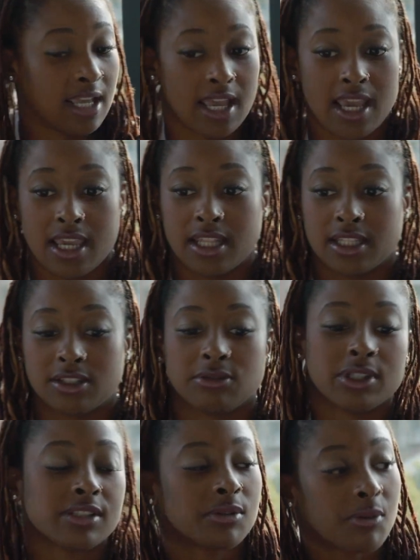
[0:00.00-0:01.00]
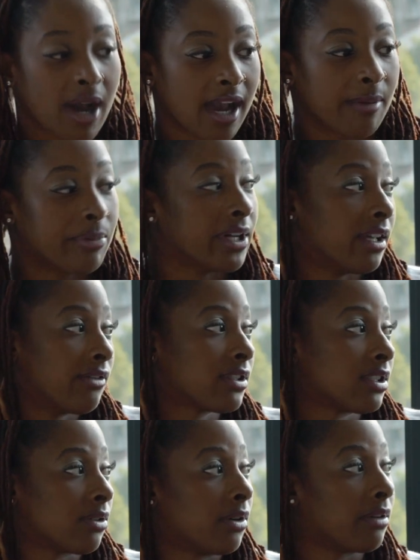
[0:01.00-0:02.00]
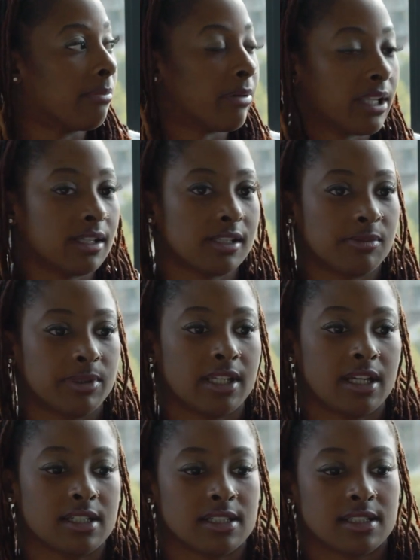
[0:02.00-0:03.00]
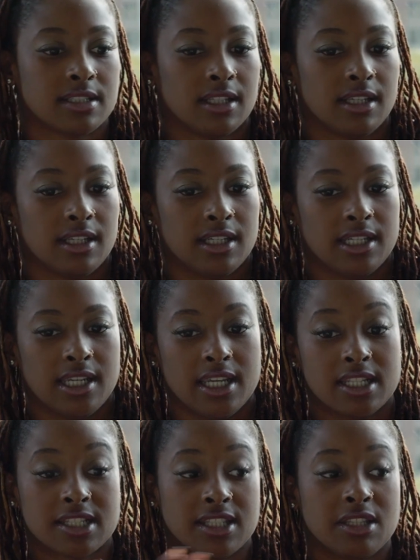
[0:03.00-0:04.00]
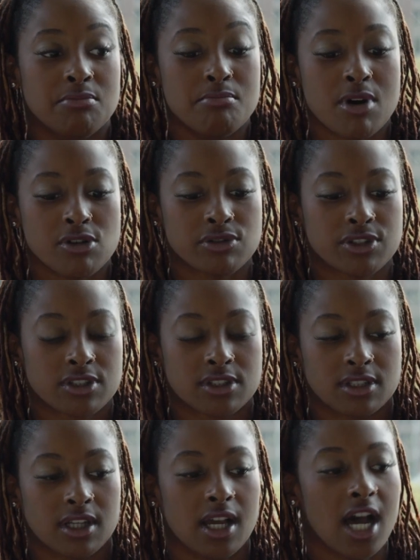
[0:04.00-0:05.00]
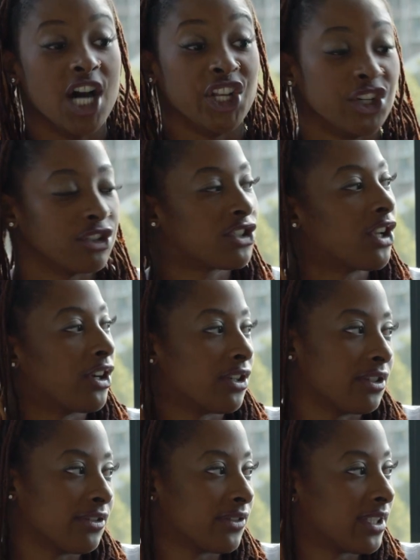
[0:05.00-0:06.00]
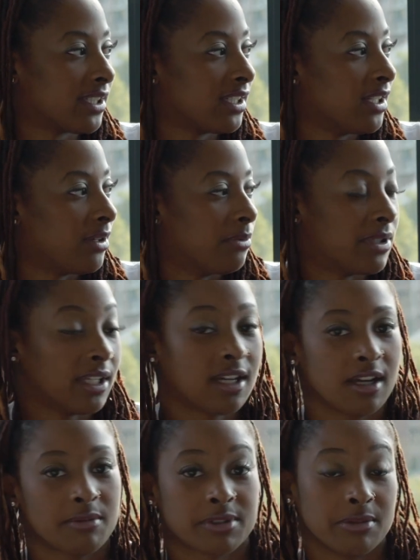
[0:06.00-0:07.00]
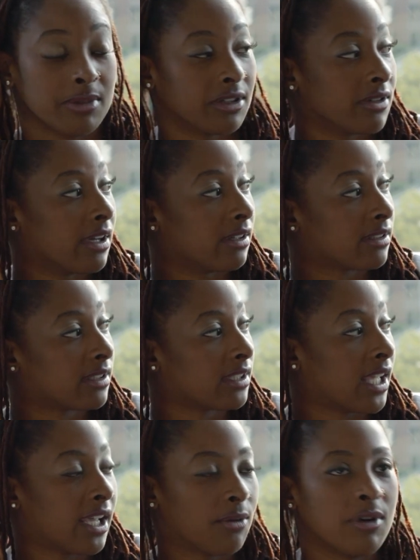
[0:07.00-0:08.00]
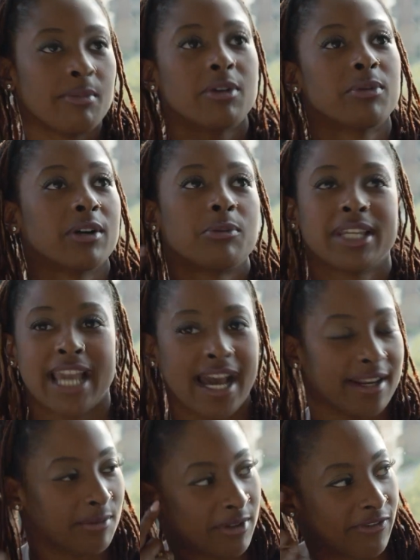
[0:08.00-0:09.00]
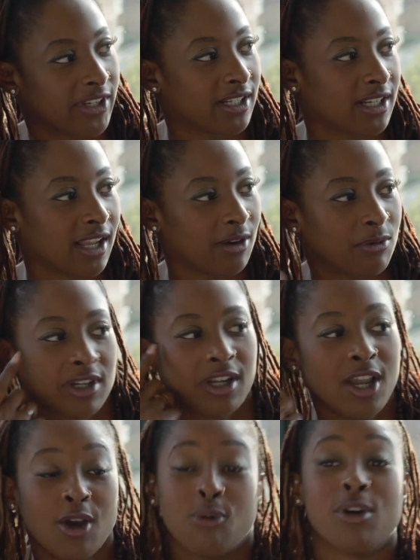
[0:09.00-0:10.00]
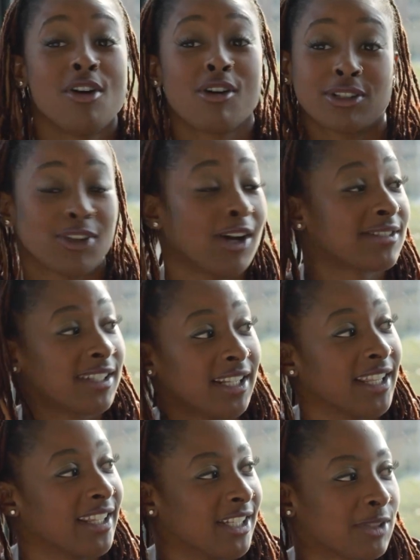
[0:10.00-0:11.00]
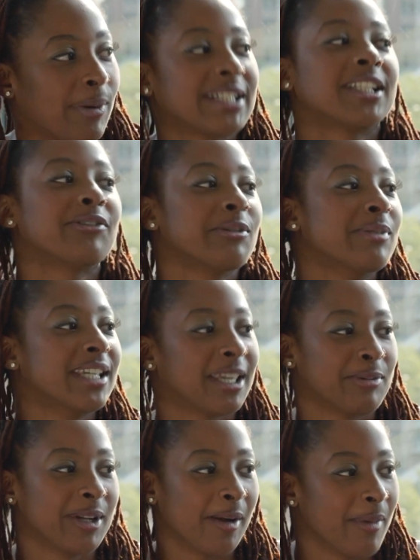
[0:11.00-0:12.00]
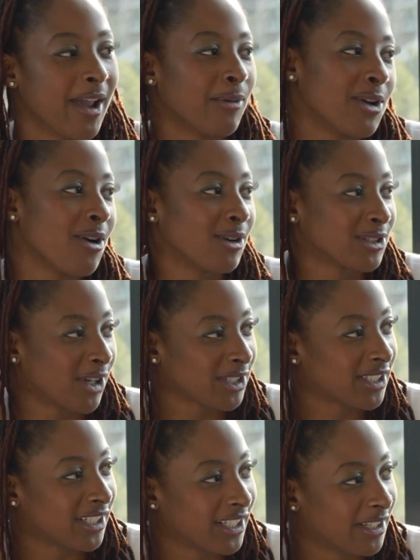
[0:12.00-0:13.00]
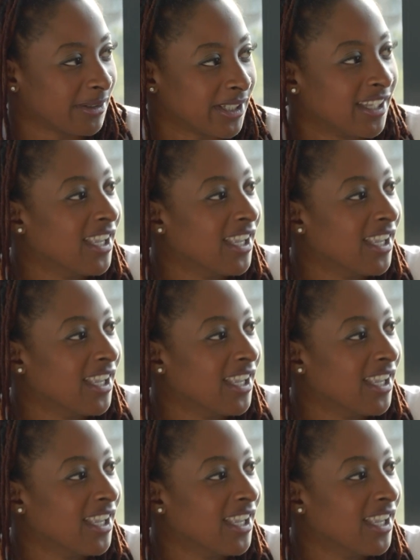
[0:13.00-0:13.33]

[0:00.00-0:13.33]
And the reason why I put emphasis on the brother is because it is the most underserved when it comes to mental health. Like, women, we got it, we figured it out. We'll go talk to the lady, especially if it's me keeping our man, we're gonna go talk to the lady.